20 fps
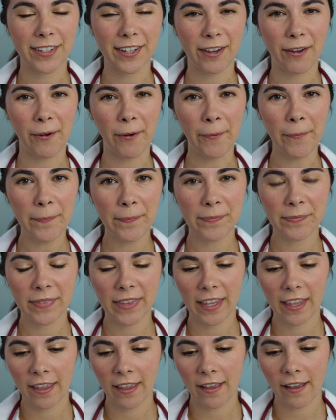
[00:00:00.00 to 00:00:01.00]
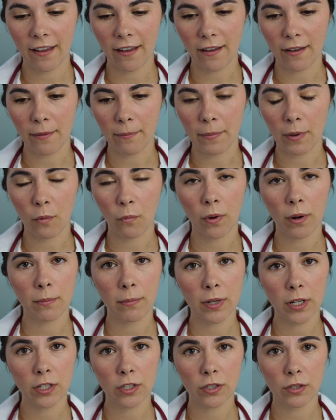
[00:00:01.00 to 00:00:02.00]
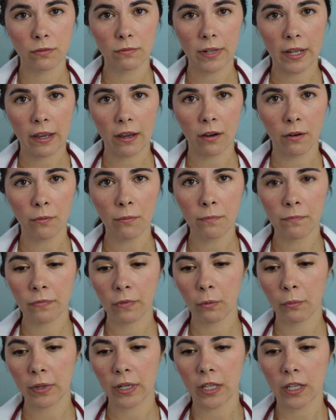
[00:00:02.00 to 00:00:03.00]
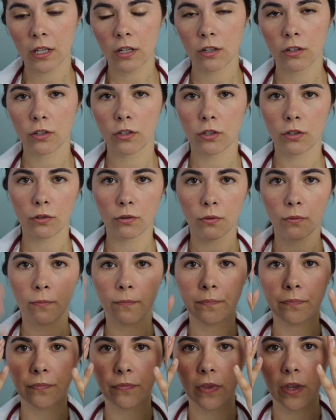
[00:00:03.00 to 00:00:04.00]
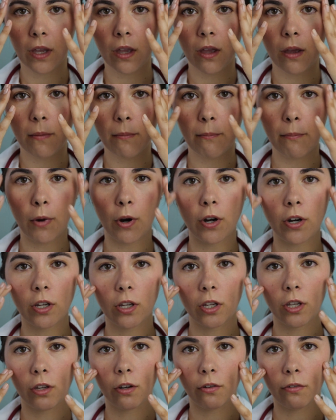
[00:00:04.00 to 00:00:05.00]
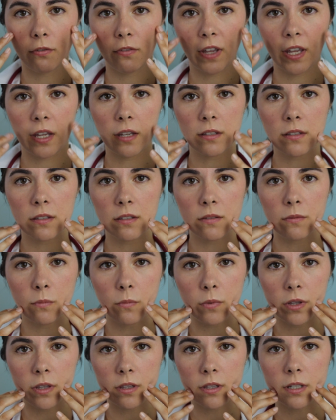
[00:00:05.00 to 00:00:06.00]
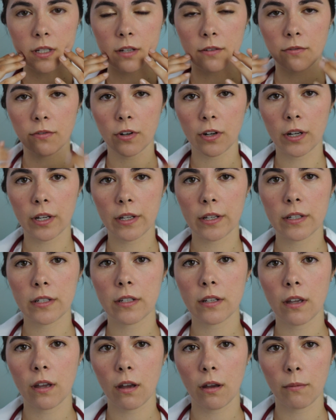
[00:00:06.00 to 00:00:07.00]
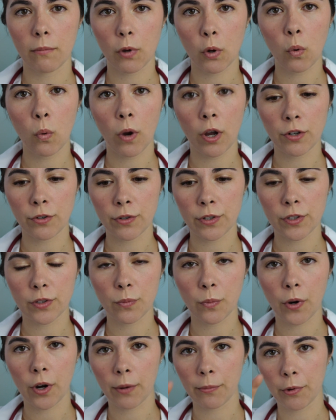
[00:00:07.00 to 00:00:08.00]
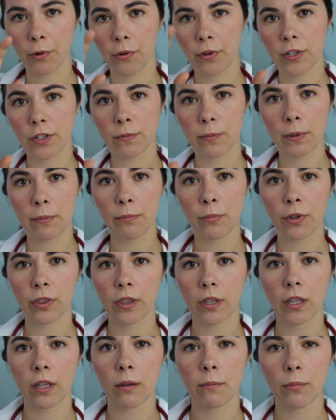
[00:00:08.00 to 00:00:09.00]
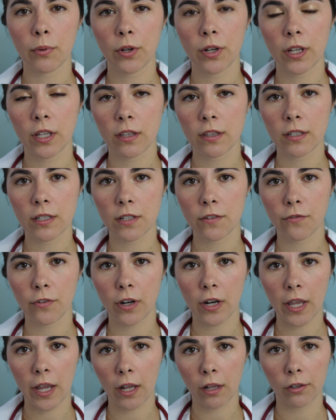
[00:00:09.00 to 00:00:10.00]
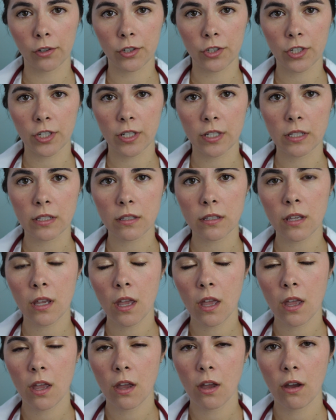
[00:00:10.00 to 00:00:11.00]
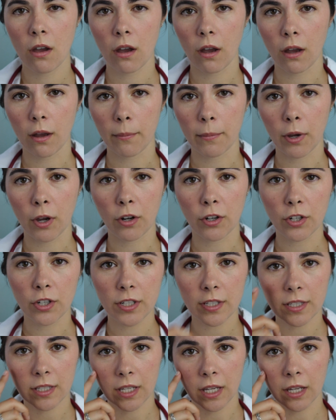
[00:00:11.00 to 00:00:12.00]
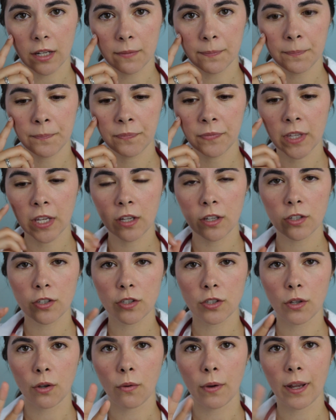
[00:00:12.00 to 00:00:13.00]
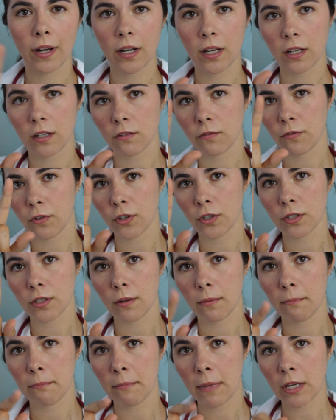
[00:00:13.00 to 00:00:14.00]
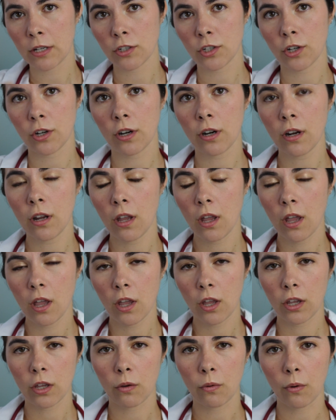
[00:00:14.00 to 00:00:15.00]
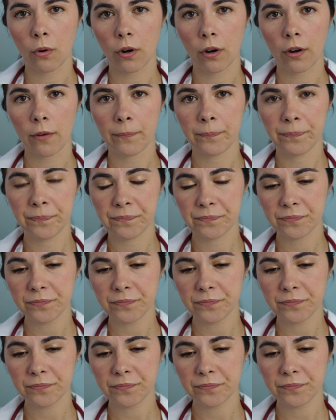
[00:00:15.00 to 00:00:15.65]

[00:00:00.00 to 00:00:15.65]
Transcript: good to go. What I'm going to do now, we need to mark your face with the different quadrants where I'm going to be putting the different allergens on your skin. So I need to first measure your